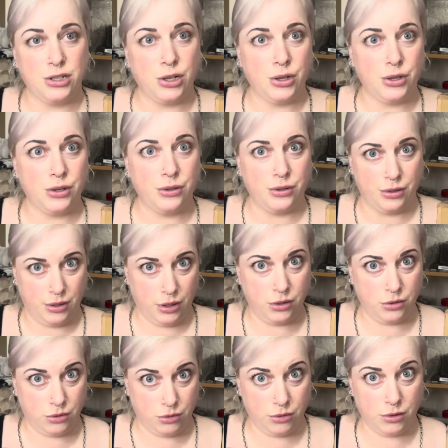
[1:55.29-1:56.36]

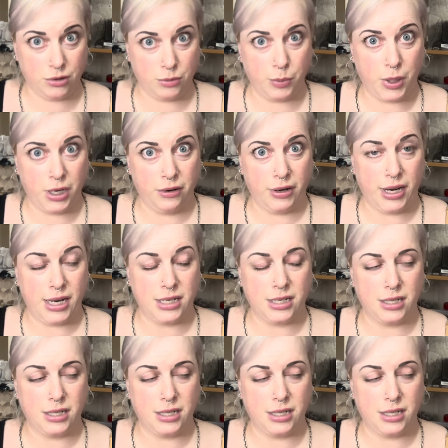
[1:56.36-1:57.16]
whose spider it is.